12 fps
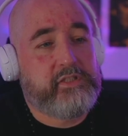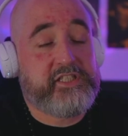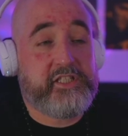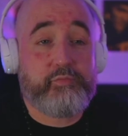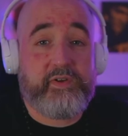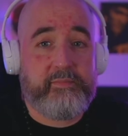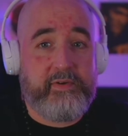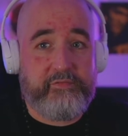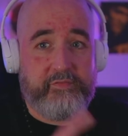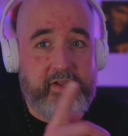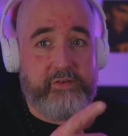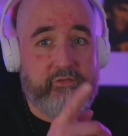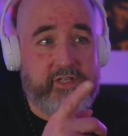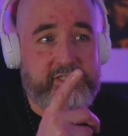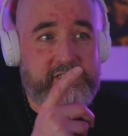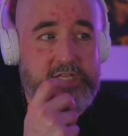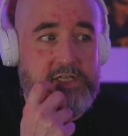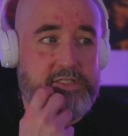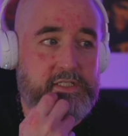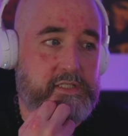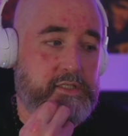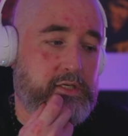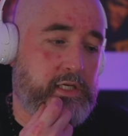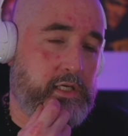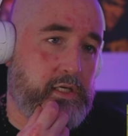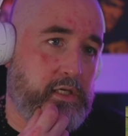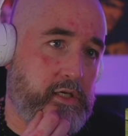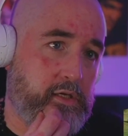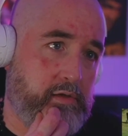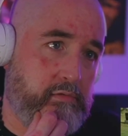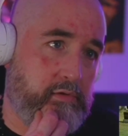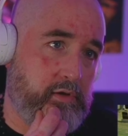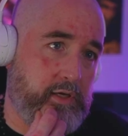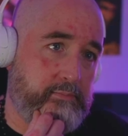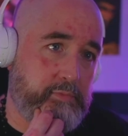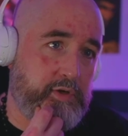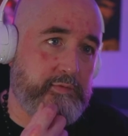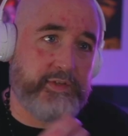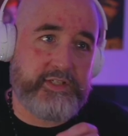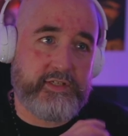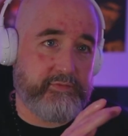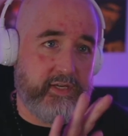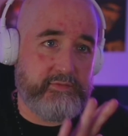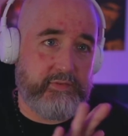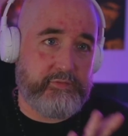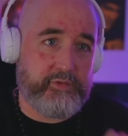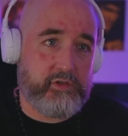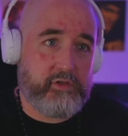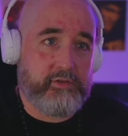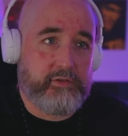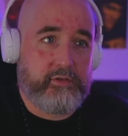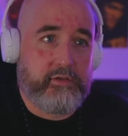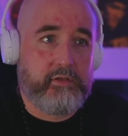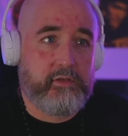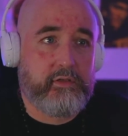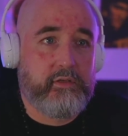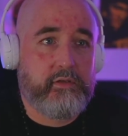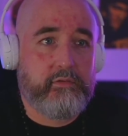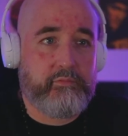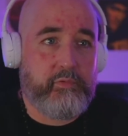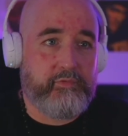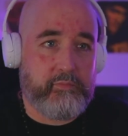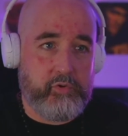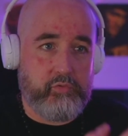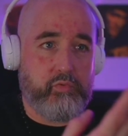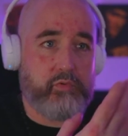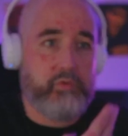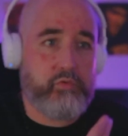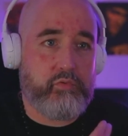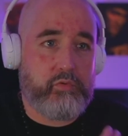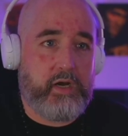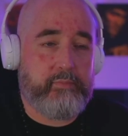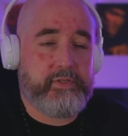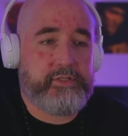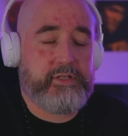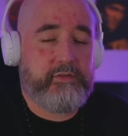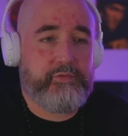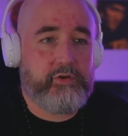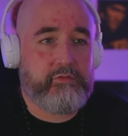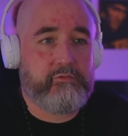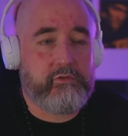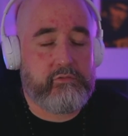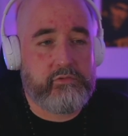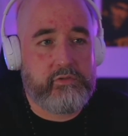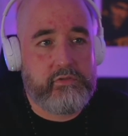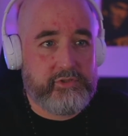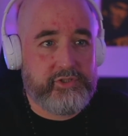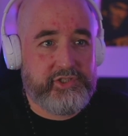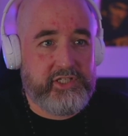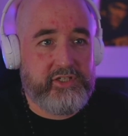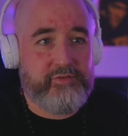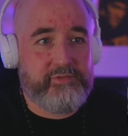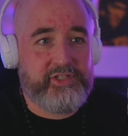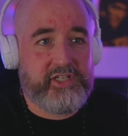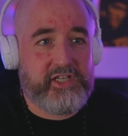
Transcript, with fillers: this is one of my favourite scenes in movies. I've never forgotten with them all, all coming to the funeral. She knew it.